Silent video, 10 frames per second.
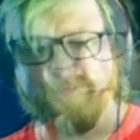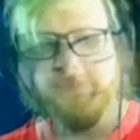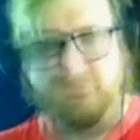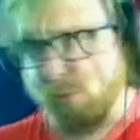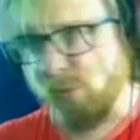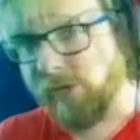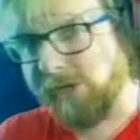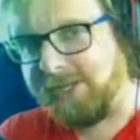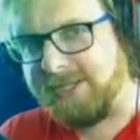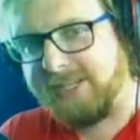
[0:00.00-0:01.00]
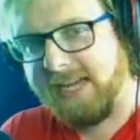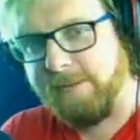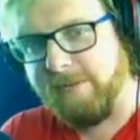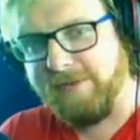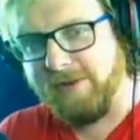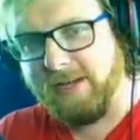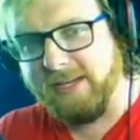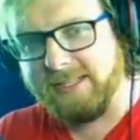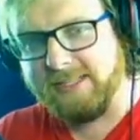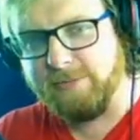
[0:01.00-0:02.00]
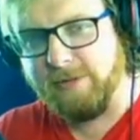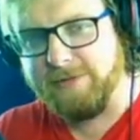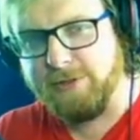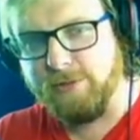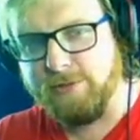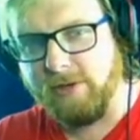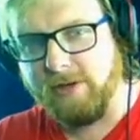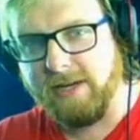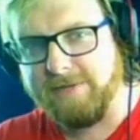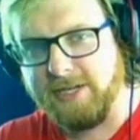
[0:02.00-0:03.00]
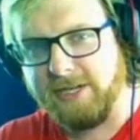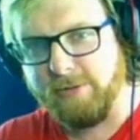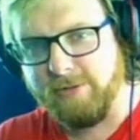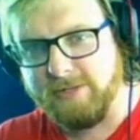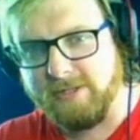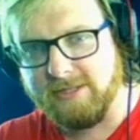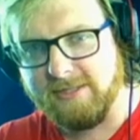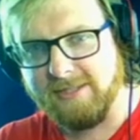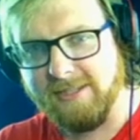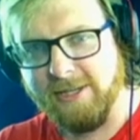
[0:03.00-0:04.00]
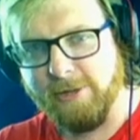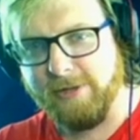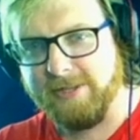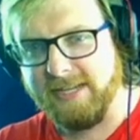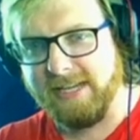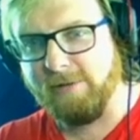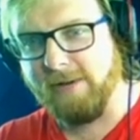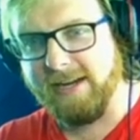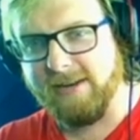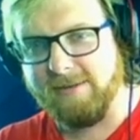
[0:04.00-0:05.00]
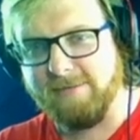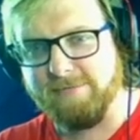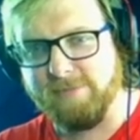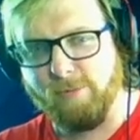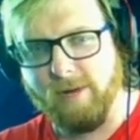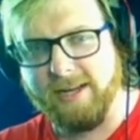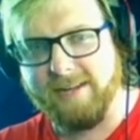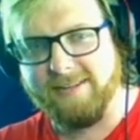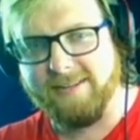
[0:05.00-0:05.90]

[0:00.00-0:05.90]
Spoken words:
Ooh, look at this camera view. I like this. We have two Toyota FJ Cruisers. Who do you take, gray or white?